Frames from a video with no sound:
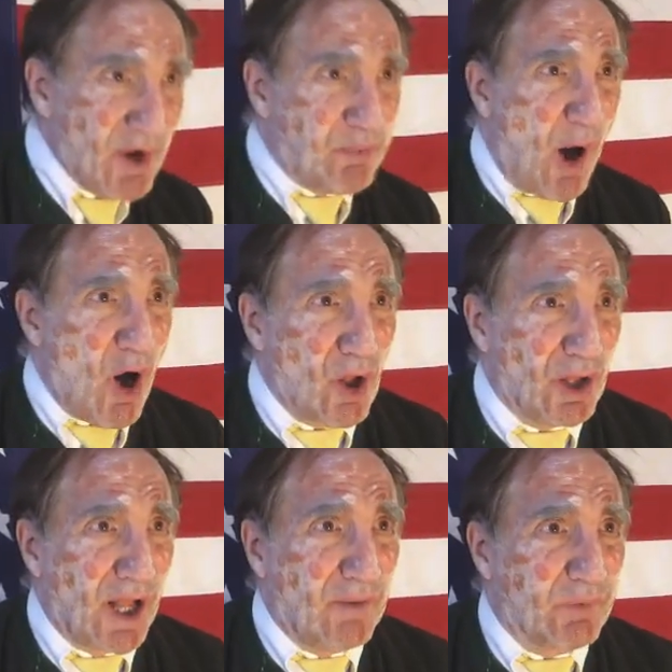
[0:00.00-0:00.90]
Don't bother me with
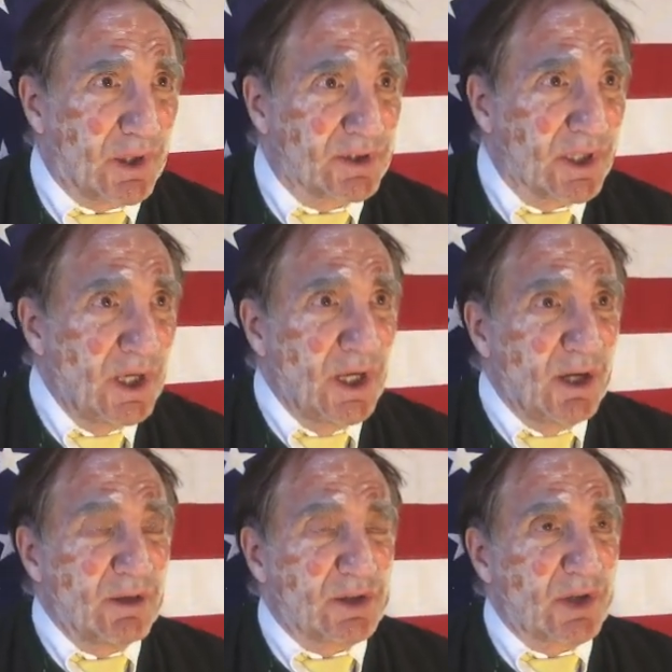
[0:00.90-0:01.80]
poll numbers,
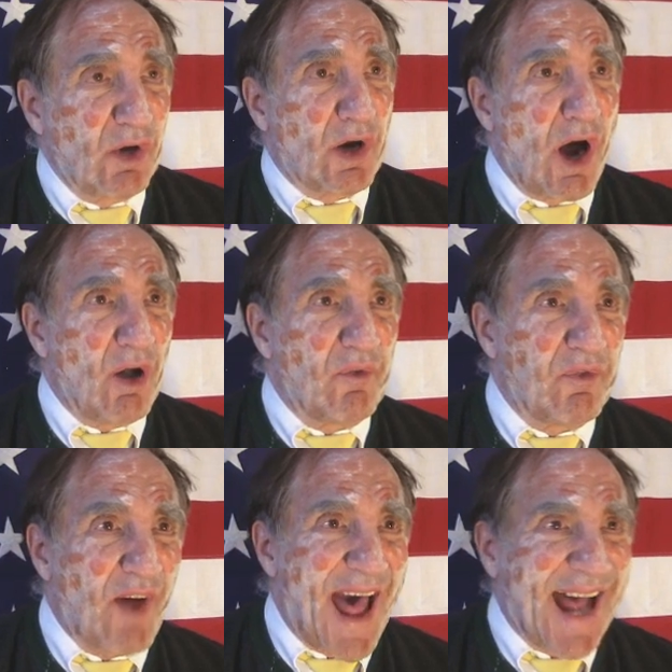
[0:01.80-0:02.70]
with
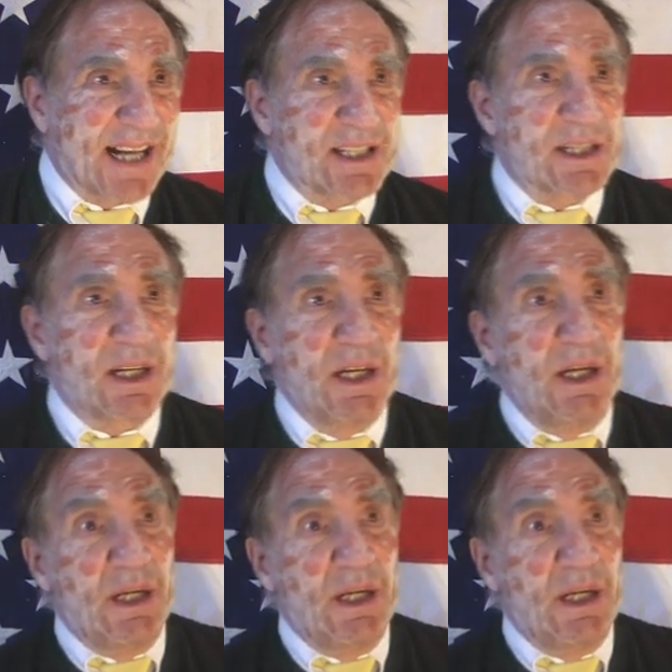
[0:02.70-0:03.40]
so-called facts.